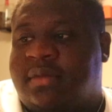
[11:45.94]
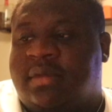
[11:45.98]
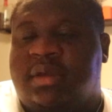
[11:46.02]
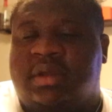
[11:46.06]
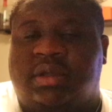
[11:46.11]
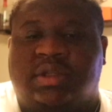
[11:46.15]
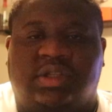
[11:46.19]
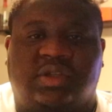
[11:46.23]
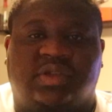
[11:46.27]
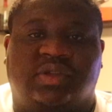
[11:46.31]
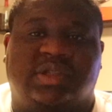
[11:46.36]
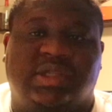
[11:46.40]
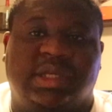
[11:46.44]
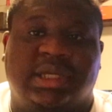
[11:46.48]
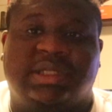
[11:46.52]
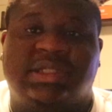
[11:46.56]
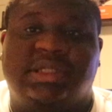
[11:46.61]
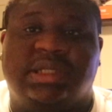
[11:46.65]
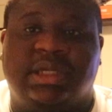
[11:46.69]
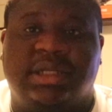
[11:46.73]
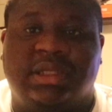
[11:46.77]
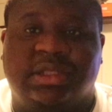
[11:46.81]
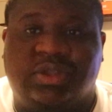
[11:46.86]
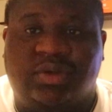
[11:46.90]
So
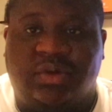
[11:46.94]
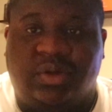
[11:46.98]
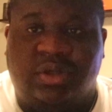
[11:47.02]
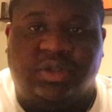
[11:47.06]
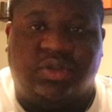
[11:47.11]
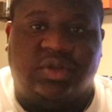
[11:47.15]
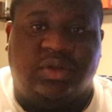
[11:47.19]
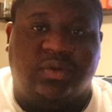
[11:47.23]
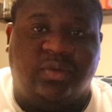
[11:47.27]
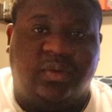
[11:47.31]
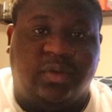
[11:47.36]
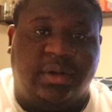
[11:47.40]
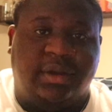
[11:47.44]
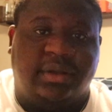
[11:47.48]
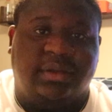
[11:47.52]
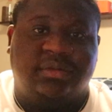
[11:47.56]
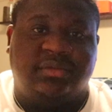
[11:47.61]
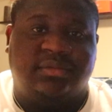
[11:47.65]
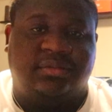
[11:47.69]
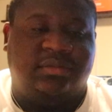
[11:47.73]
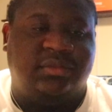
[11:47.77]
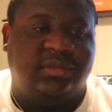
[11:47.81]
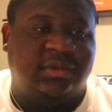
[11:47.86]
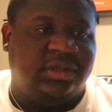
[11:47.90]
16, 2021,
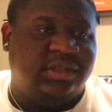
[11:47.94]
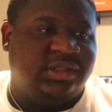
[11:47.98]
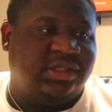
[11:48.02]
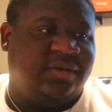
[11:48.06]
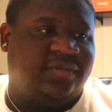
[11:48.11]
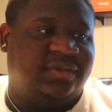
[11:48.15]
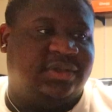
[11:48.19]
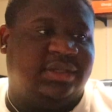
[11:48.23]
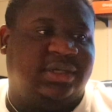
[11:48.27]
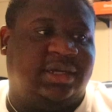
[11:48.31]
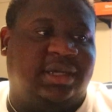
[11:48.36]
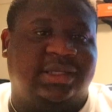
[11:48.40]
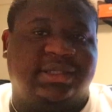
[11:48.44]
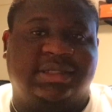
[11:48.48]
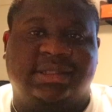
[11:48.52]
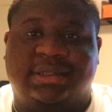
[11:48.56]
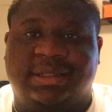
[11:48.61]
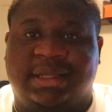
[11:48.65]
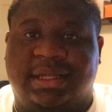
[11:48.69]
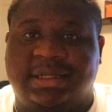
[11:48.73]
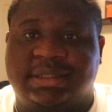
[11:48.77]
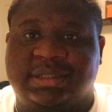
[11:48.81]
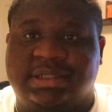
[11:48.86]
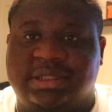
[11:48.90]
17, 18,
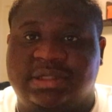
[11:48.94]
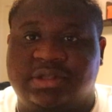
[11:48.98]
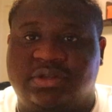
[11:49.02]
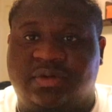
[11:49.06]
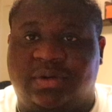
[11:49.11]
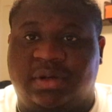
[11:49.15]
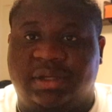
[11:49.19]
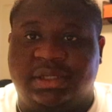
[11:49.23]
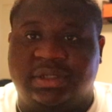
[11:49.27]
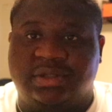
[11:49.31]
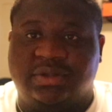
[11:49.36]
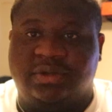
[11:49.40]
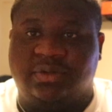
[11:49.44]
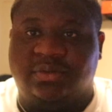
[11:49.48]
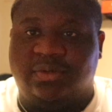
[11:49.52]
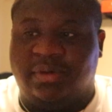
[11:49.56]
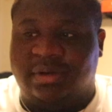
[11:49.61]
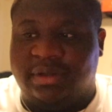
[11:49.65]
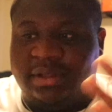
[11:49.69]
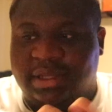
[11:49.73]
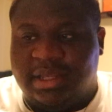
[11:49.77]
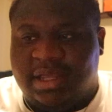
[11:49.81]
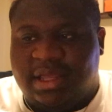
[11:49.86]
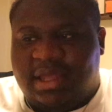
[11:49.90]
19, 20,
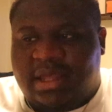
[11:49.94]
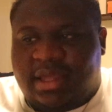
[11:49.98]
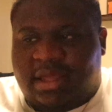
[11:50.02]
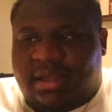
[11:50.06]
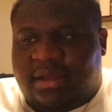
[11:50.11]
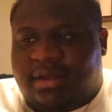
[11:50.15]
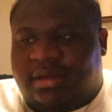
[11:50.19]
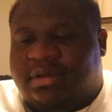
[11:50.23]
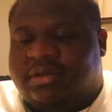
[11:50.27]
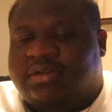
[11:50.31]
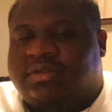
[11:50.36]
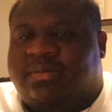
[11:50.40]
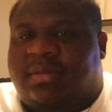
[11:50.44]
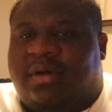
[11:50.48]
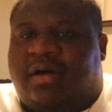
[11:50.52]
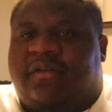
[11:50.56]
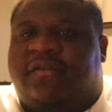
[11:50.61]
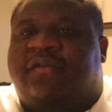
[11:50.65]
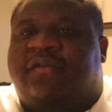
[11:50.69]
21. It's about